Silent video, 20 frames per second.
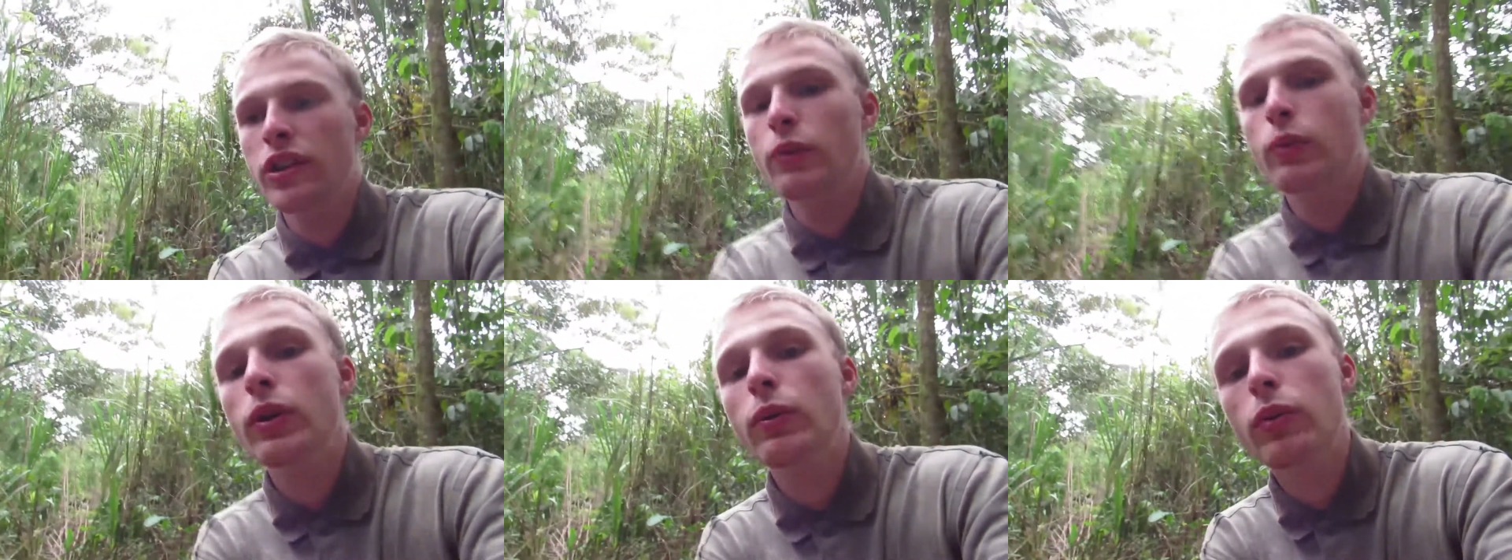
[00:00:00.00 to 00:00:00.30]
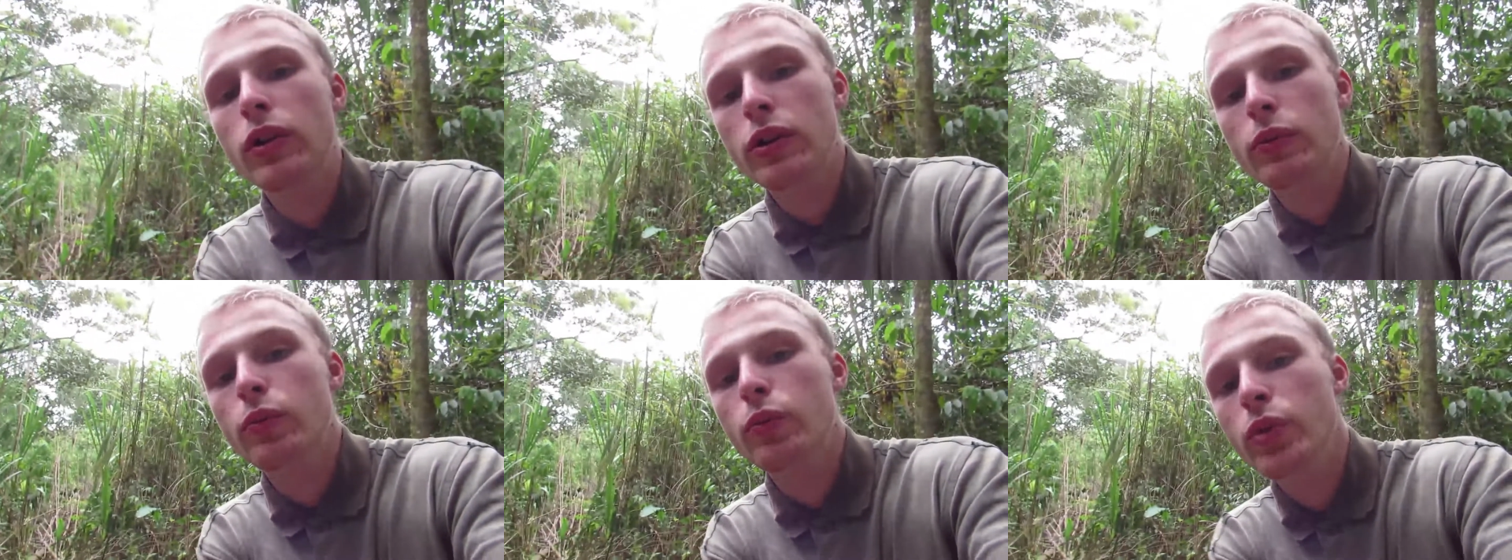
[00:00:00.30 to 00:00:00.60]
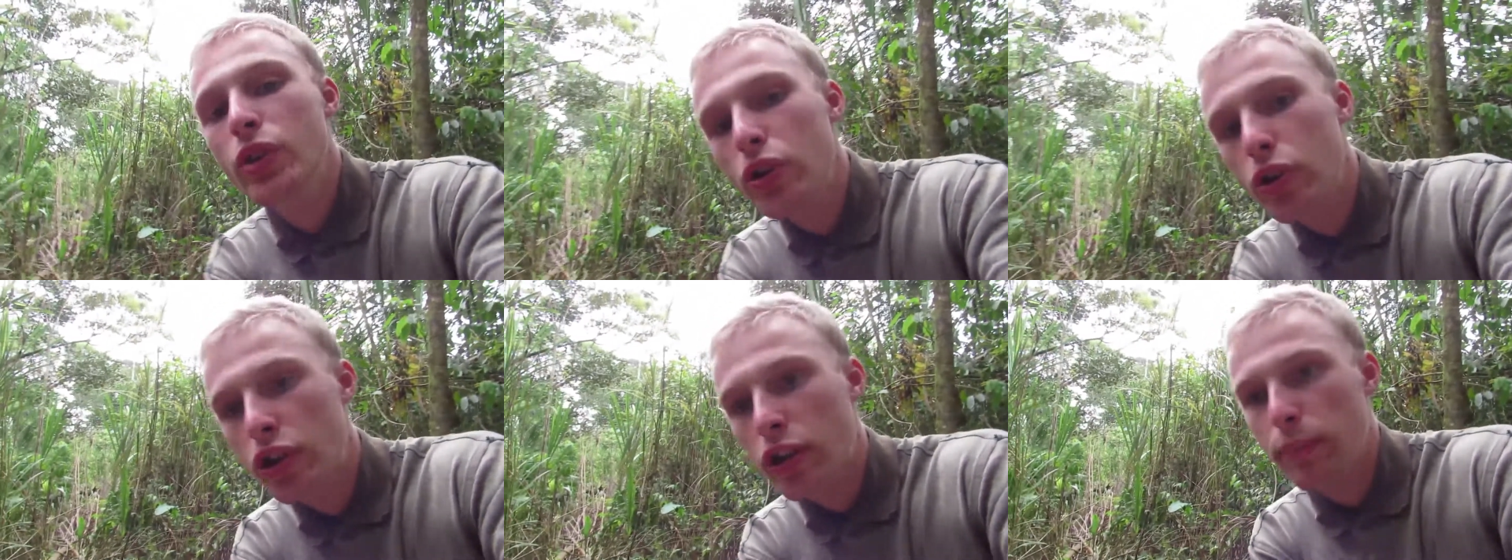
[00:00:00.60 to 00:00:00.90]
We want a
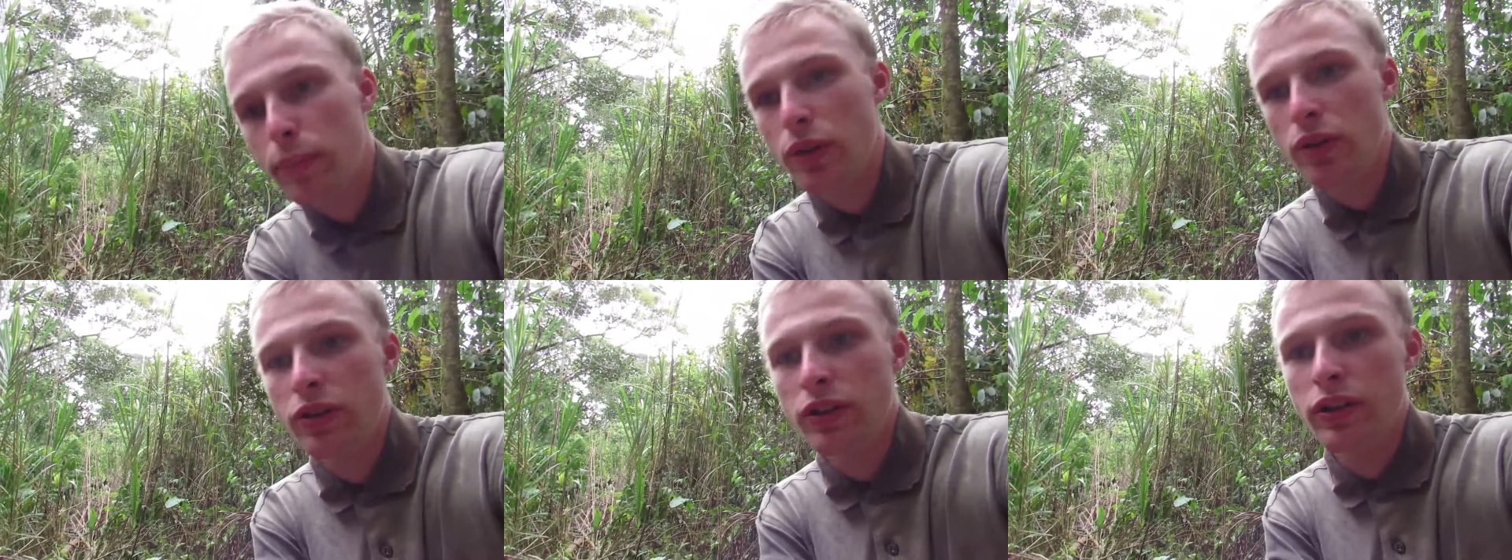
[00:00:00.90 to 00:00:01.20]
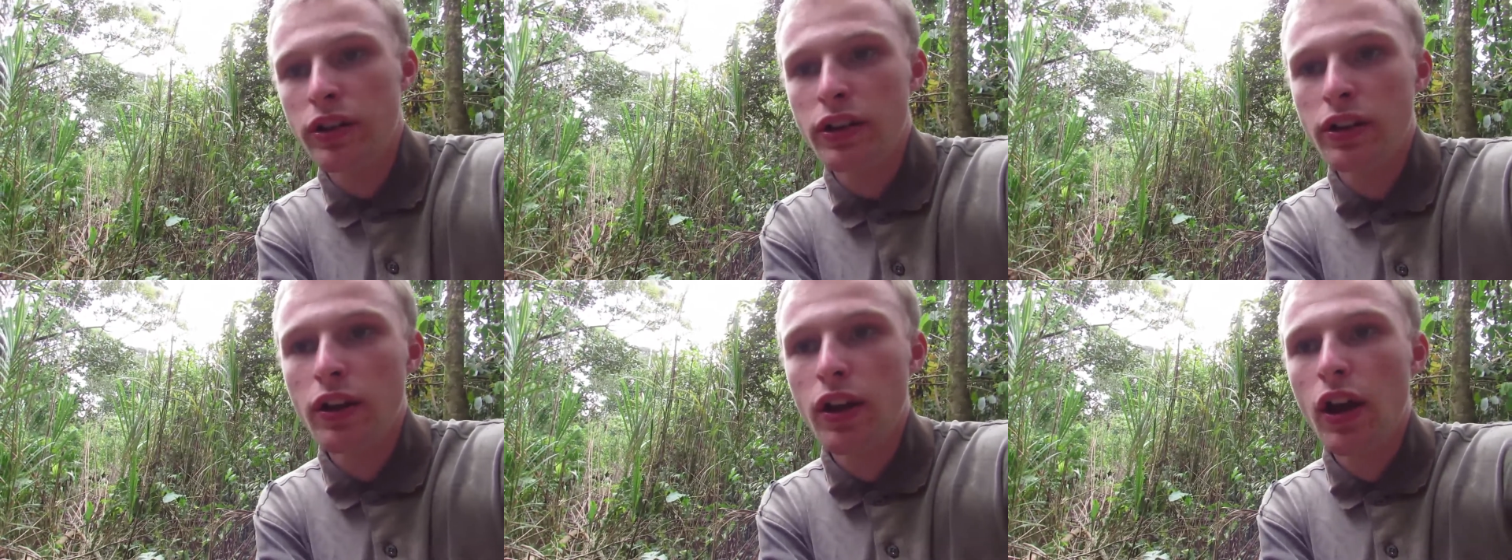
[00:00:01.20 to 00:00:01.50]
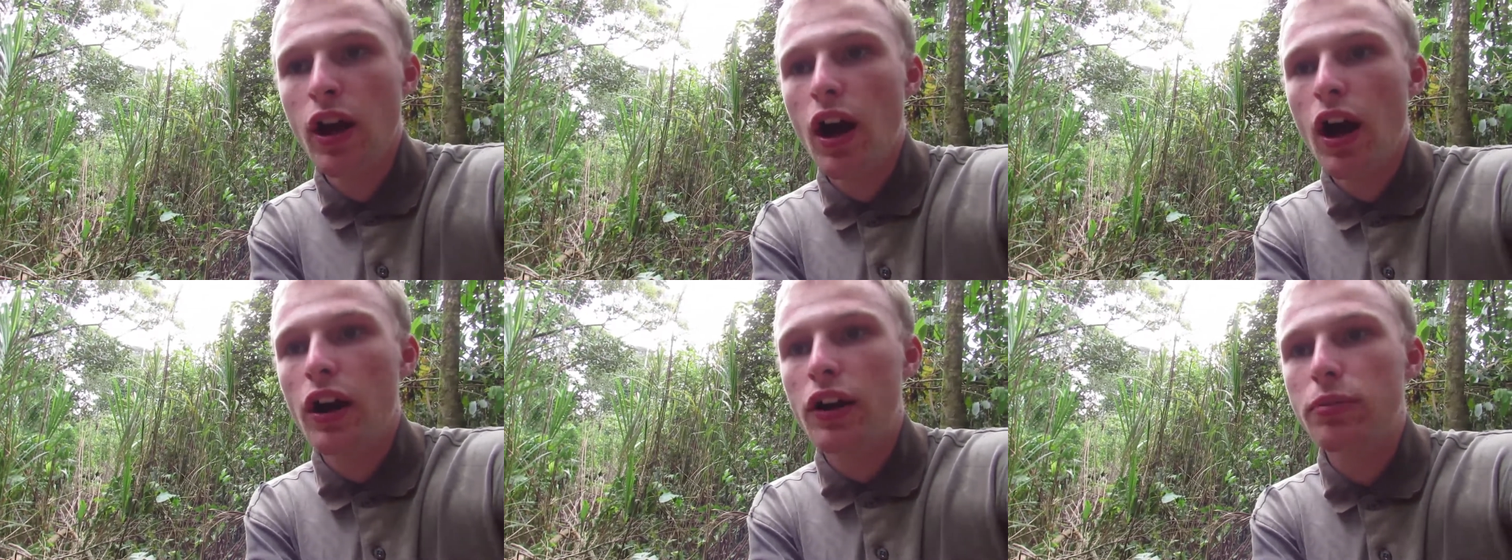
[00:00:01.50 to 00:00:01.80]
real community,
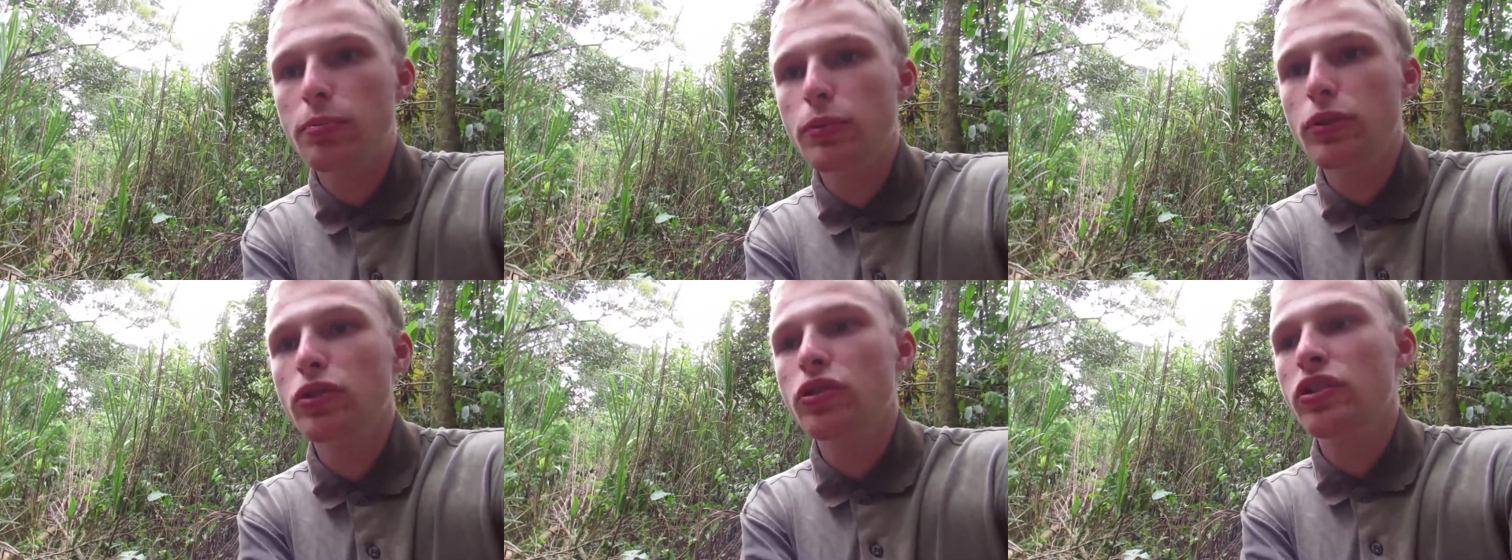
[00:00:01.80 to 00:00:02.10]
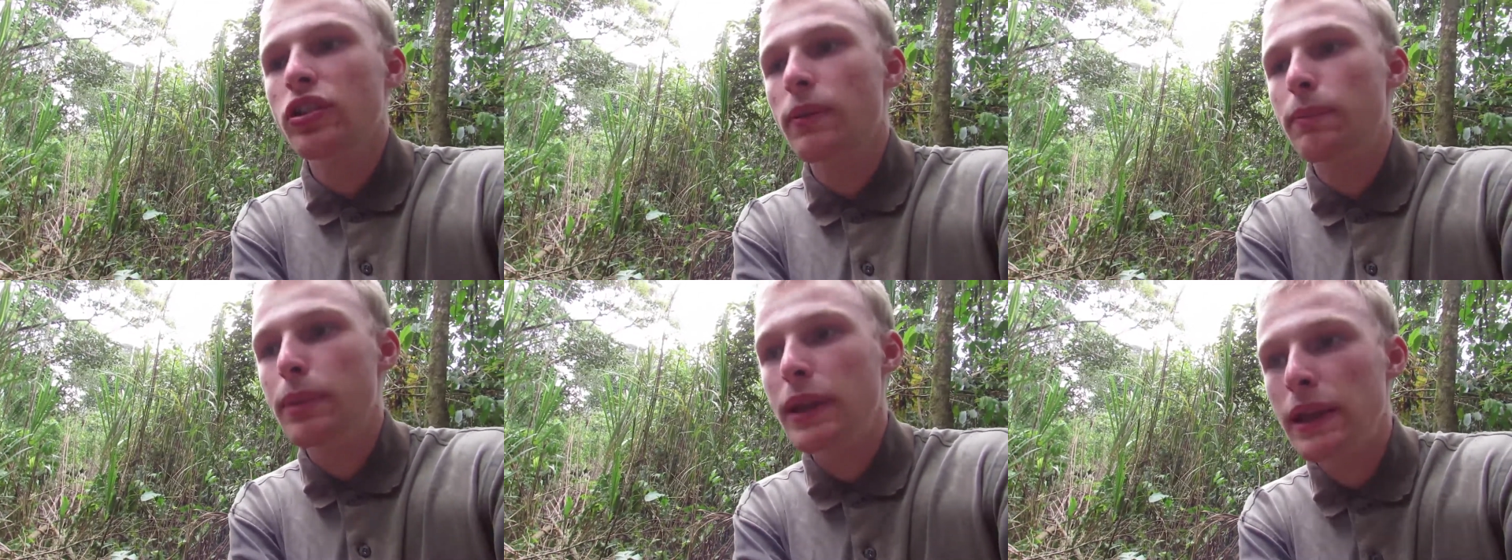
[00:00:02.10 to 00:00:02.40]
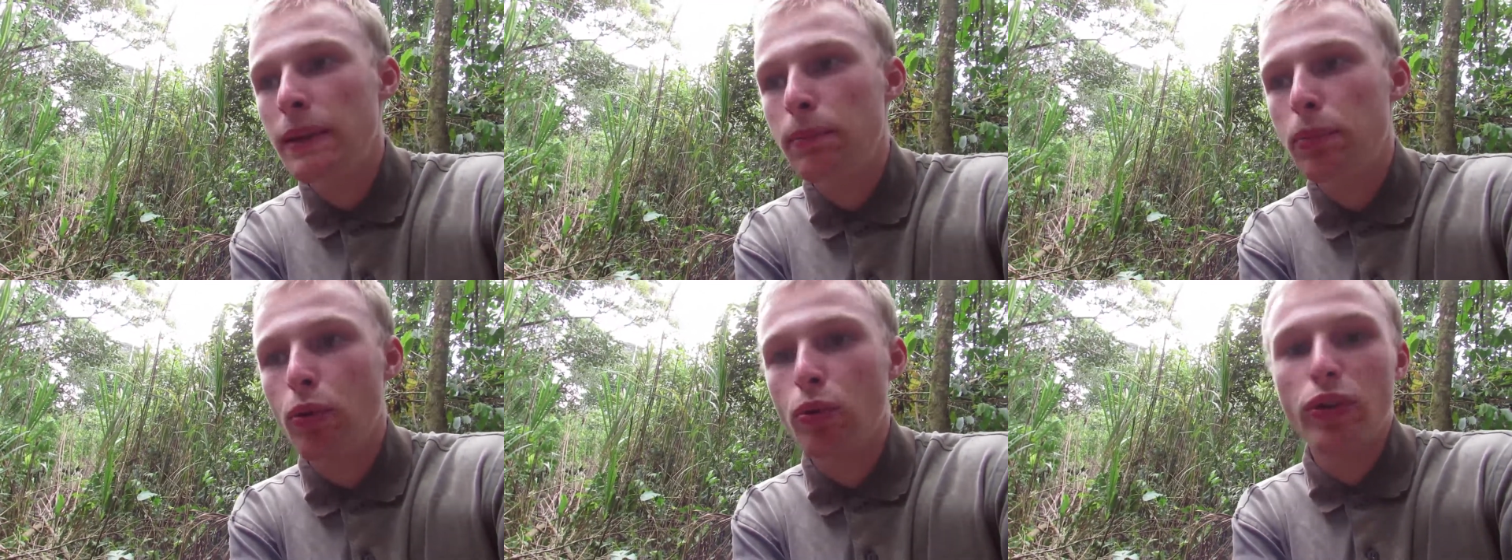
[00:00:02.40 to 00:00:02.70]
a community of
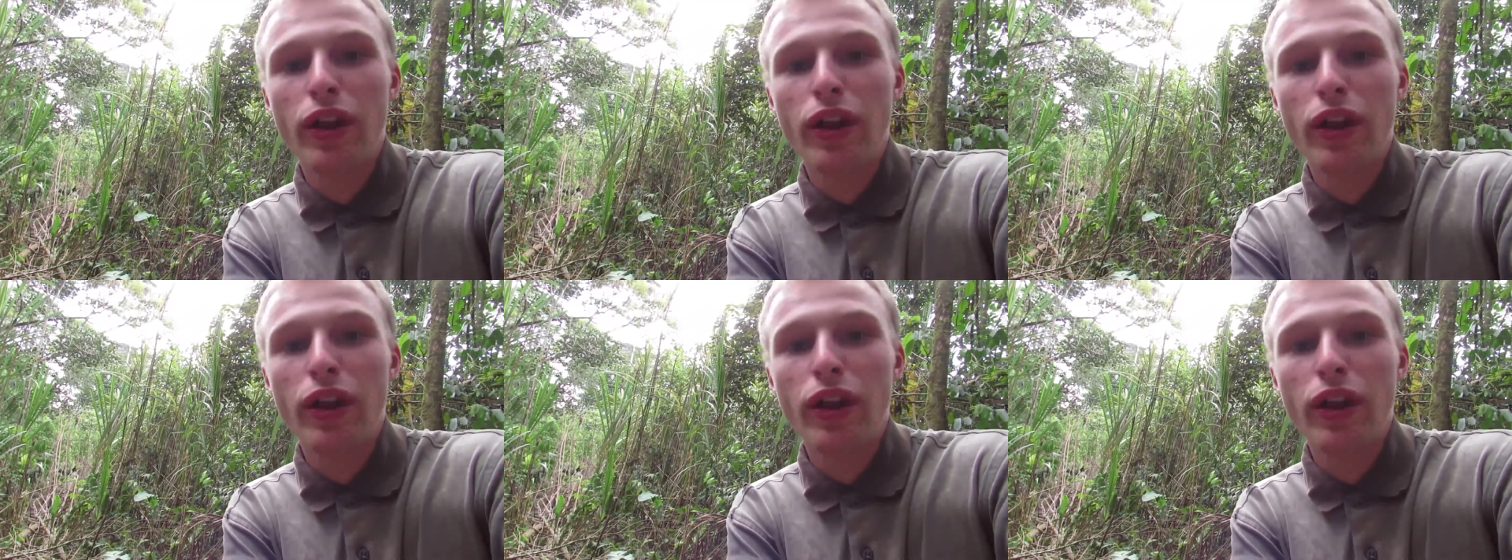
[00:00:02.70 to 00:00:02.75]
people,